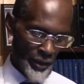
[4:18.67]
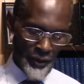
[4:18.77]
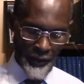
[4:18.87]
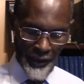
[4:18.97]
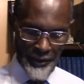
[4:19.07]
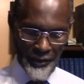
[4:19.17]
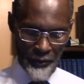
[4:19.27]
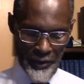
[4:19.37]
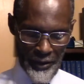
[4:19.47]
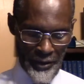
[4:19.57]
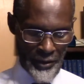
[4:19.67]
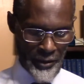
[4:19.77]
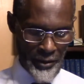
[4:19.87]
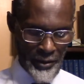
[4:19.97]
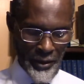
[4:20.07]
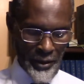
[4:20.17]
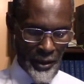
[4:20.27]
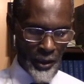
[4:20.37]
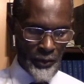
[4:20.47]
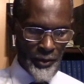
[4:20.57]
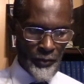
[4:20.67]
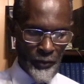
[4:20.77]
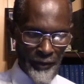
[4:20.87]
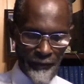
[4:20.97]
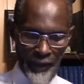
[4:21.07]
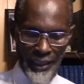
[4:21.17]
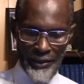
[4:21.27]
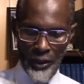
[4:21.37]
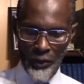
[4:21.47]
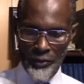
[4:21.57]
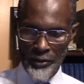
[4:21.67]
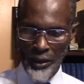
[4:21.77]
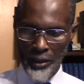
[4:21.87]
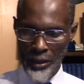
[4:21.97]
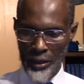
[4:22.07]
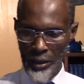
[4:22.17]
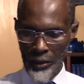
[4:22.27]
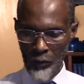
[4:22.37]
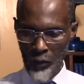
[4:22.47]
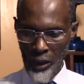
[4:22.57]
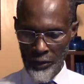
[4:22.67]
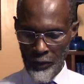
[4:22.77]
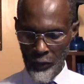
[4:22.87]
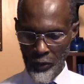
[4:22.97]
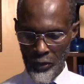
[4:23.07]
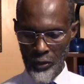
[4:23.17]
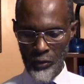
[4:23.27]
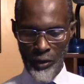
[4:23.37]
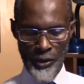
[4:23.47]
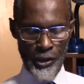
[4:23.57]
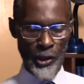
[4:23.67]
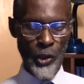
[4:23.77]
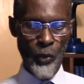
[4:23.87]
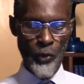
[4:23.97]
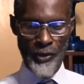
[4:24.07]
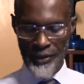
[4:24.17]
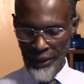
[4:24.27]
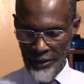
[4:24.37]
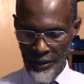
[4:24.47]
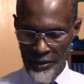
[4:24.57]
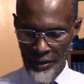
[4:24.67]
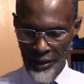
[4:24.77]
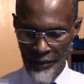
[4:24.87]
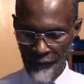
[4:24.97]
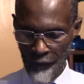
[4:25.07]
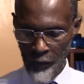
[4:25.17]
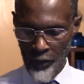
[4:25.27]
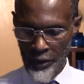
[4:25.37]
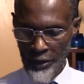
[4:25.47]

What did we, how did we find out what door was closed and therefore